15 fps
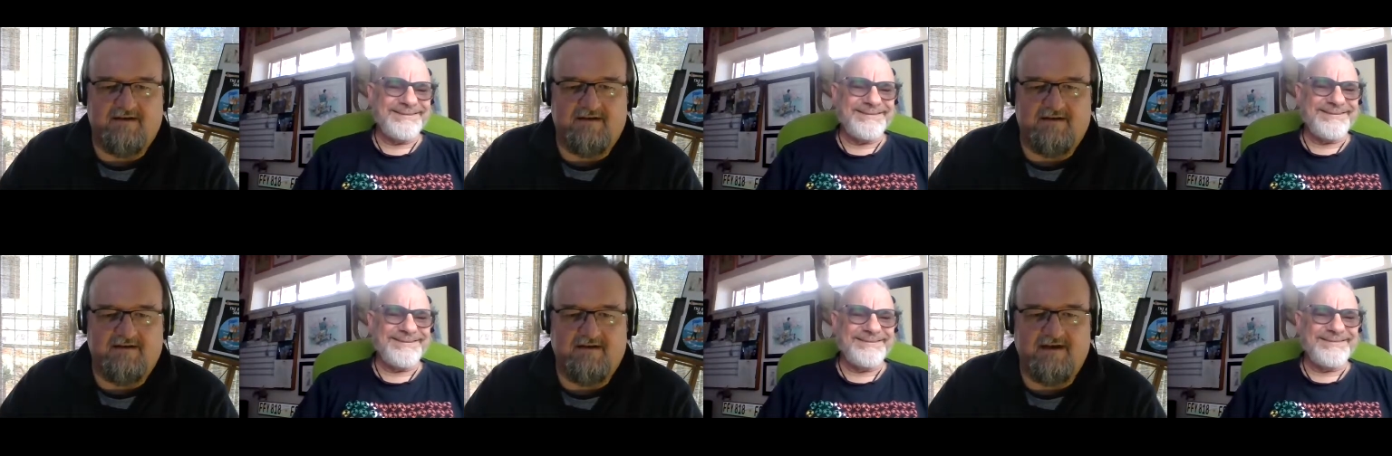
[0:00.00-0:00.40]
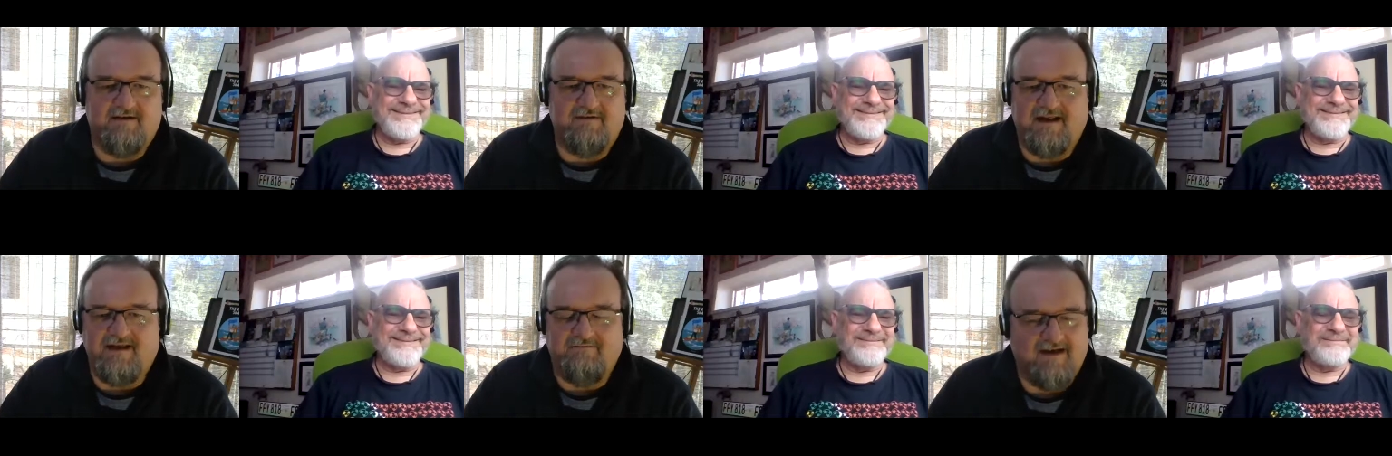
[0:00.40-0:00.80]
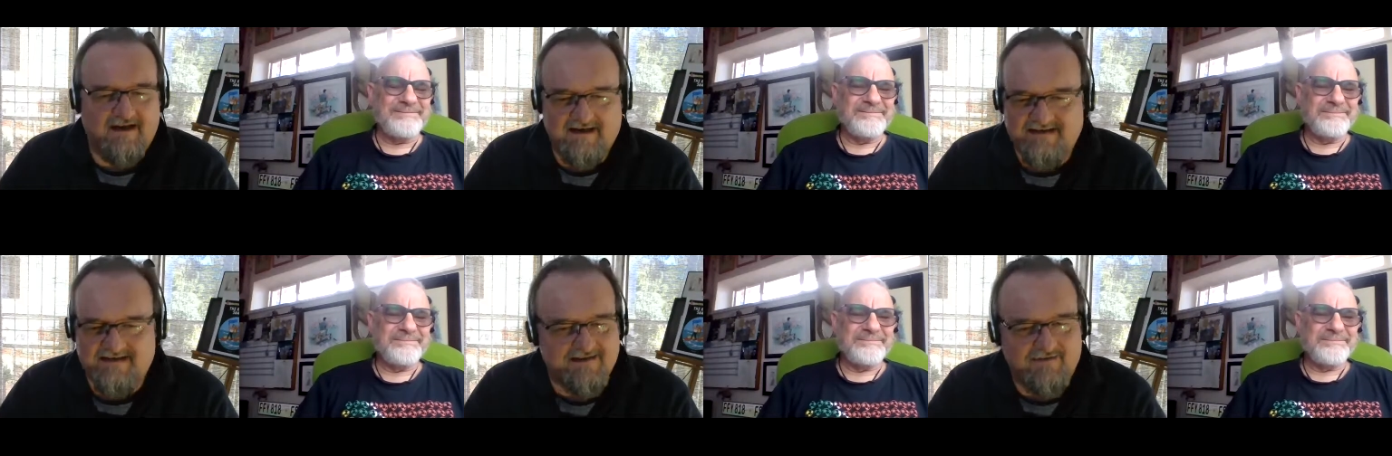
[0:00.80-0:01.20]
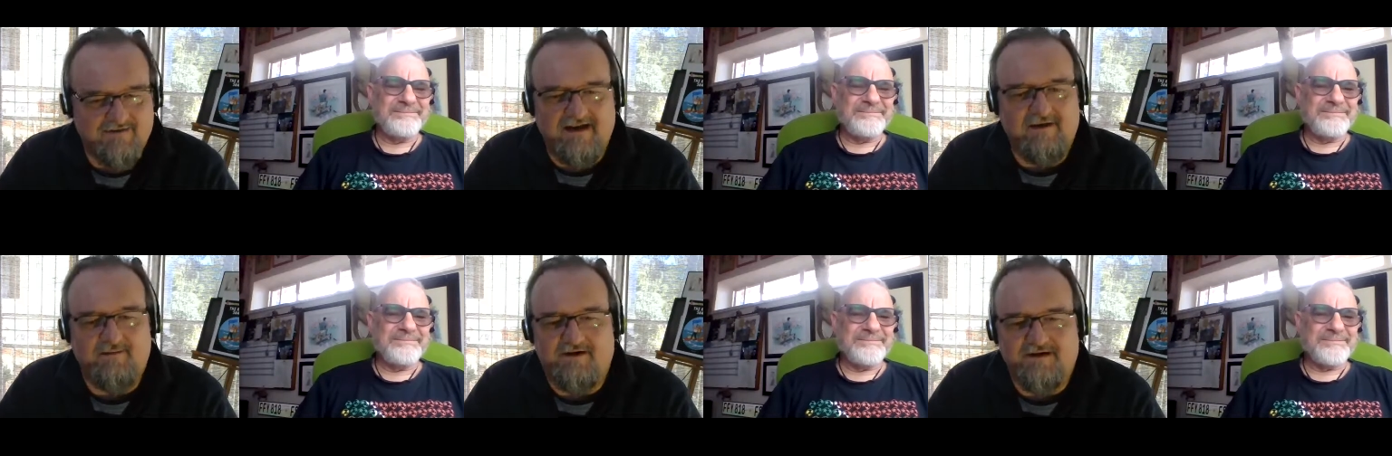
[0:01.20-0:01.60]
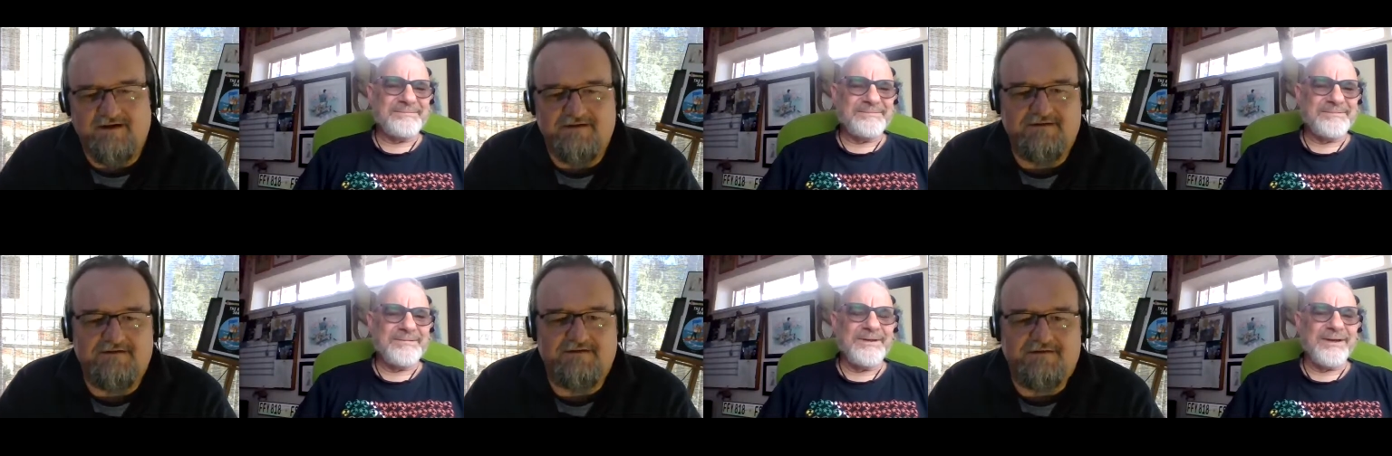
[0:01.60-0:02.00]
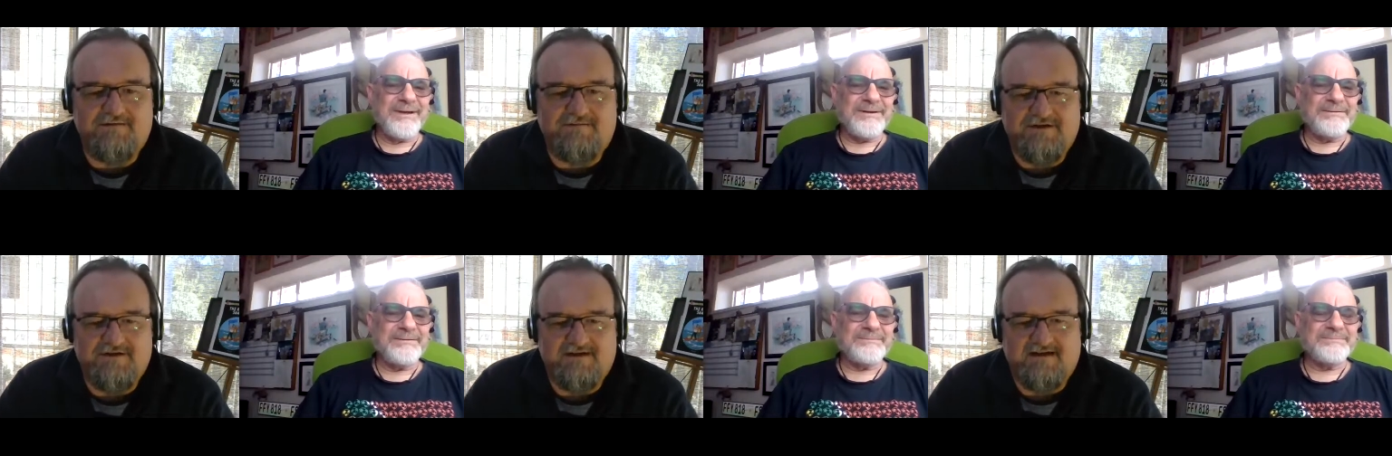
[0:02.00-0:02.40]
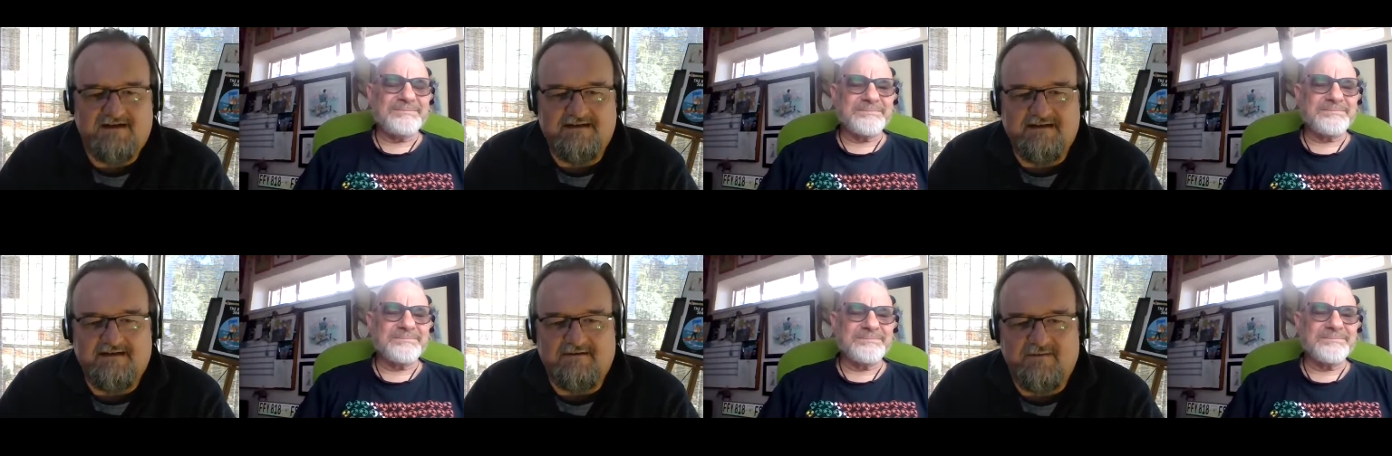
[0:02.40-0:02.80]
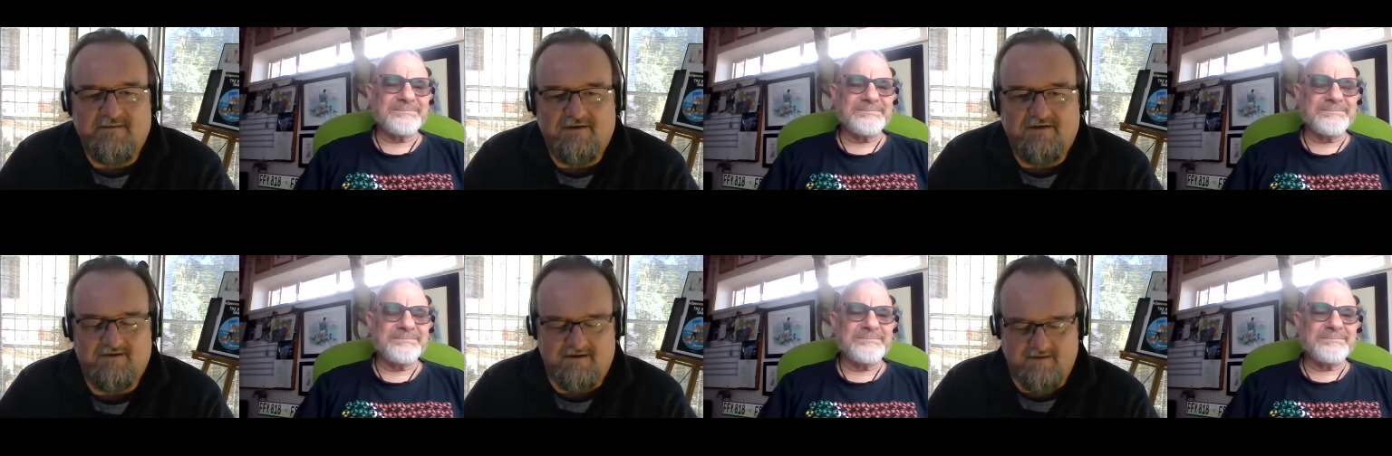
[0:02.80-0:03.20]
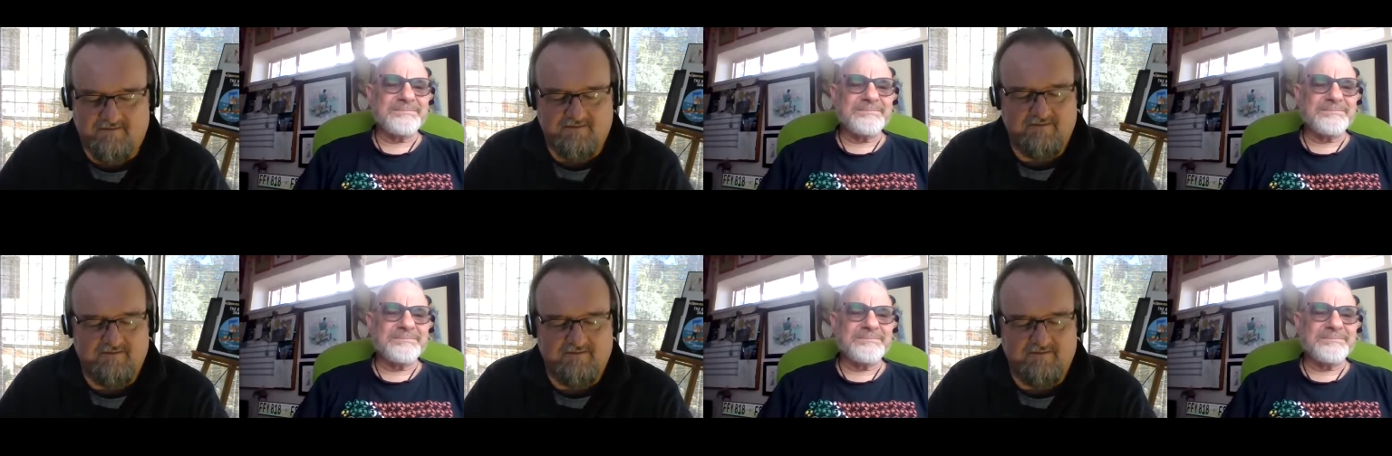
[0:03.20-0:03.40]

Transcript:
Speaker 1: a never gave a license to anybody to, to yeah. merchandise it beyond the